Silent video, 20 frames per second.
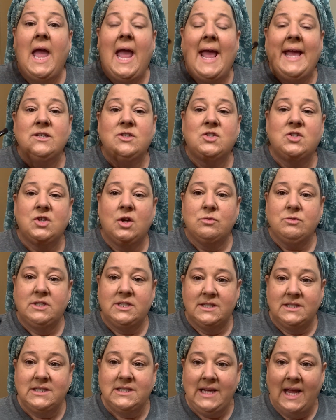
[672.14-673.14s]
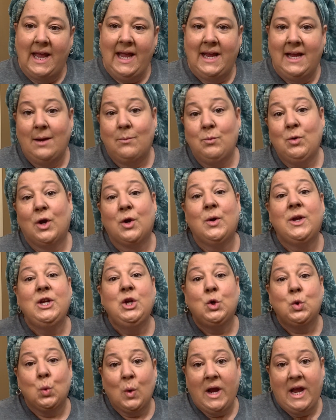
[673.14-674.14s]
And so today I'm
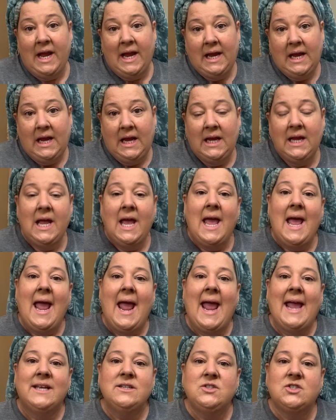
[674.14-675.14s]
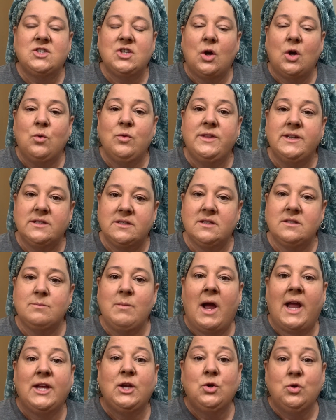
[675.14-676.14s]
wearing gray, and so this is
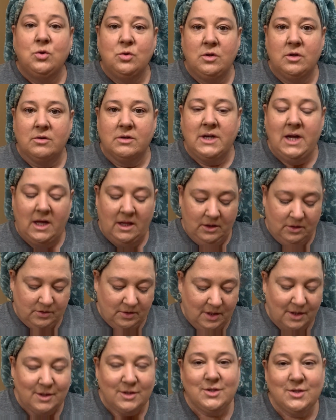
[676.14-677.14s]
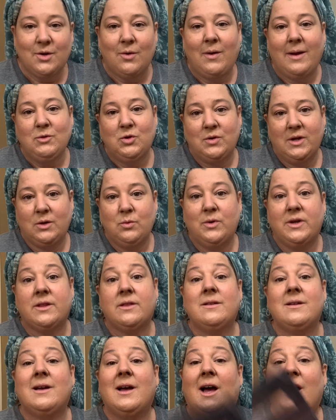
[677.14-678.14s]
my cooler color, so I'm going
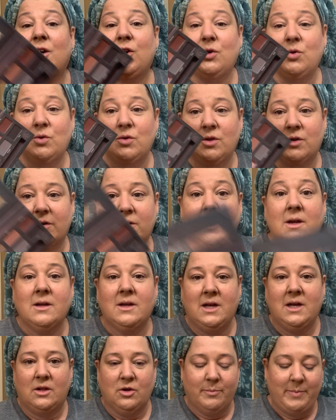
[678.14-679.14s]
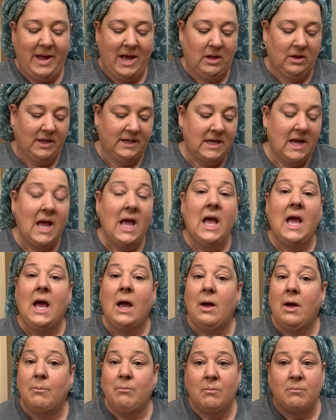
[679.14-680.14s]
with a cooler color palette.
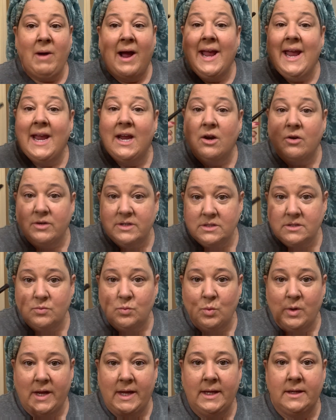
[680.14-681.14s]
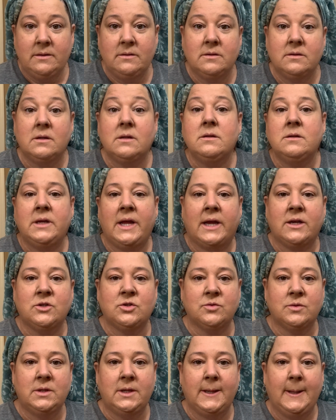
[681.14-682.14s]
My hair is red
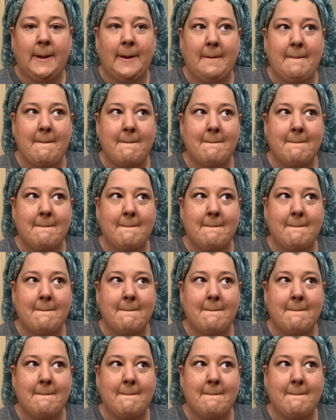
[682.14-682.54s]
naturally,